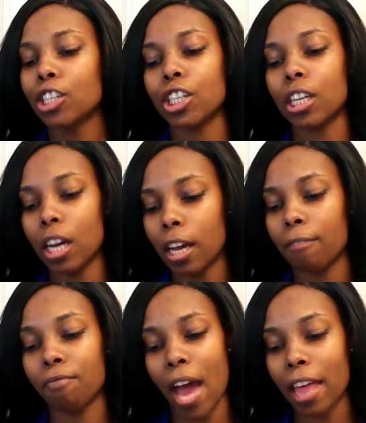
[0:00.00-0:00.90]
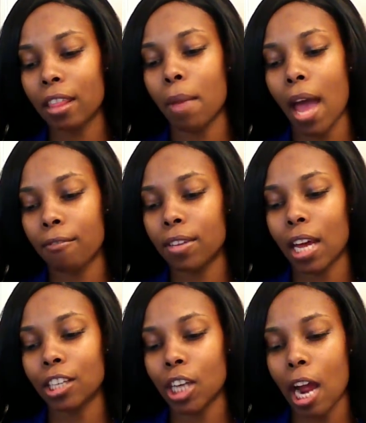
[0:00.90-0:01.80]
she couldn't fathom having
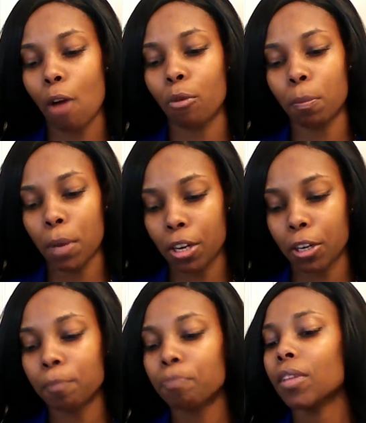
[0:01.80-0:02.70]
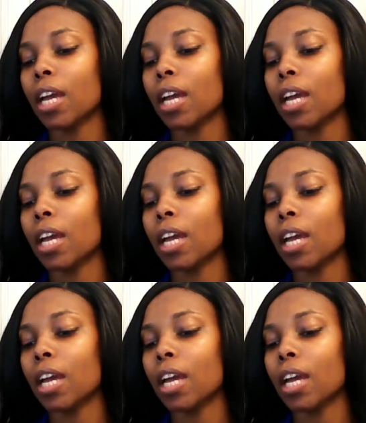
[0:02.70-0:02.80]
that child with Peter,